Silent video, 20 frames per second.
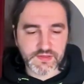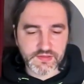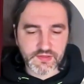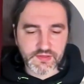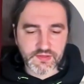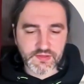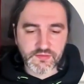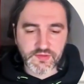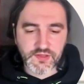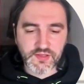
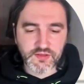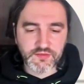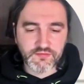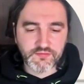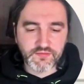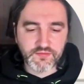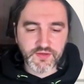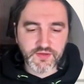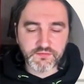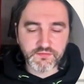So
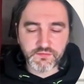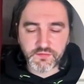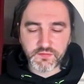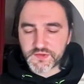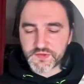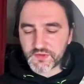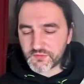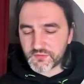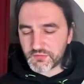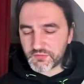if we
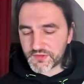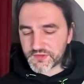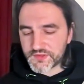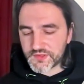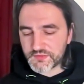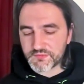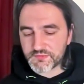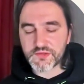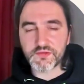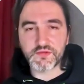talk about
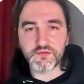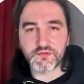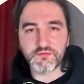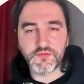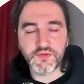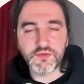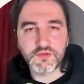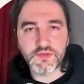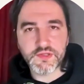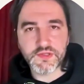some sort of
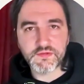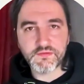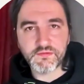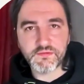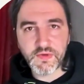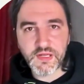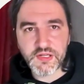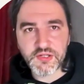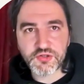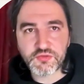units
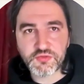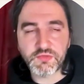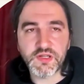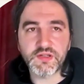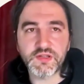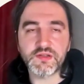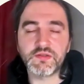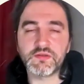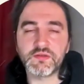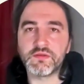of
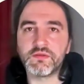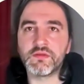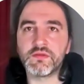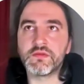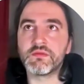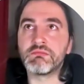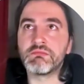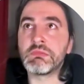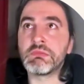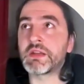measurement,
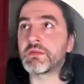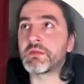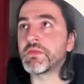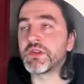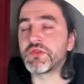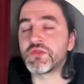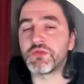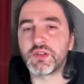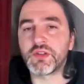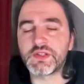or like
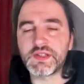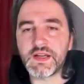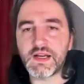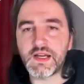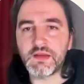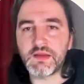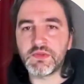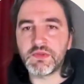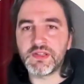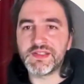measuring
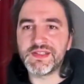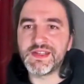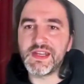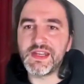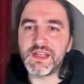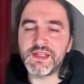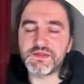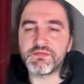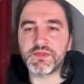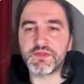time in
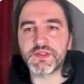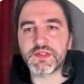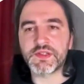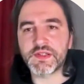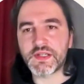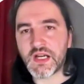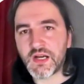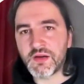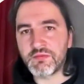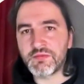days
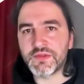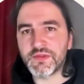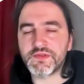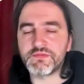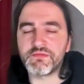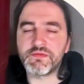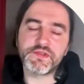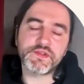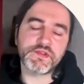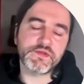versus hours
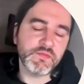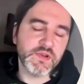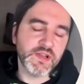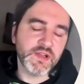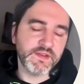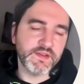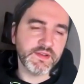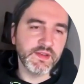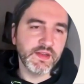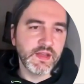versus
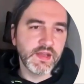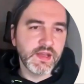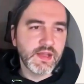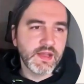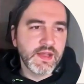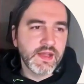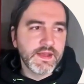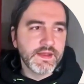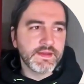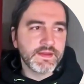month,
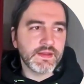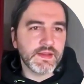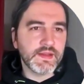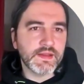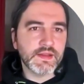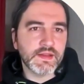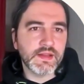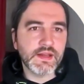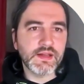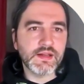
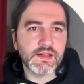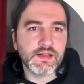then